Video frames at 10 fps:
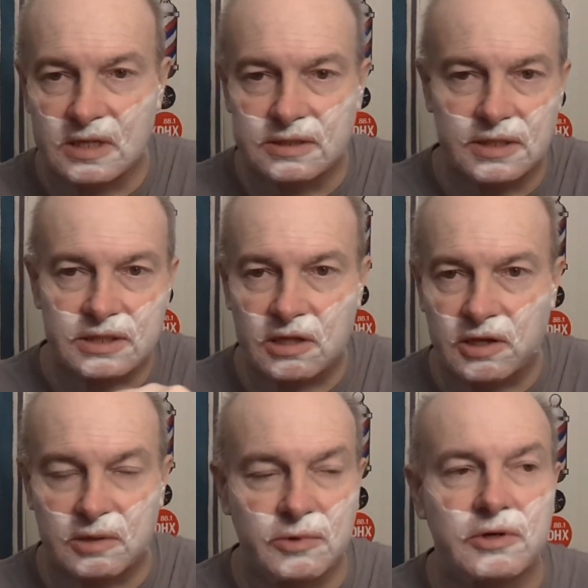a
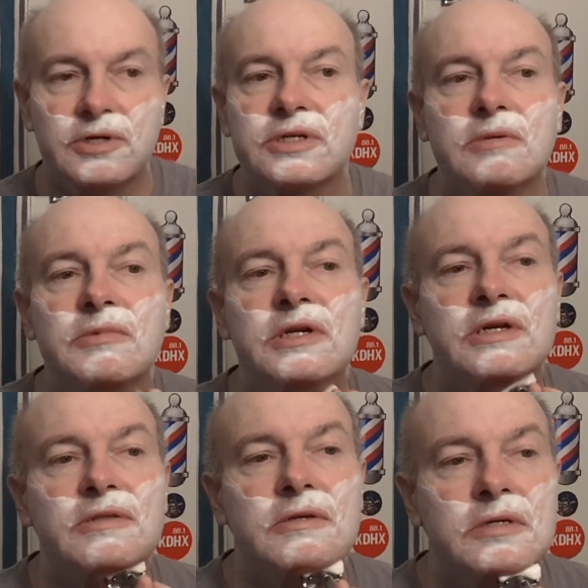disclaimer or something
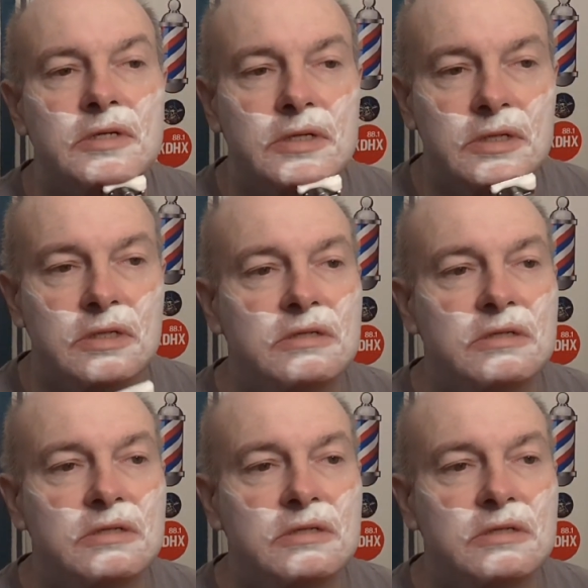down there.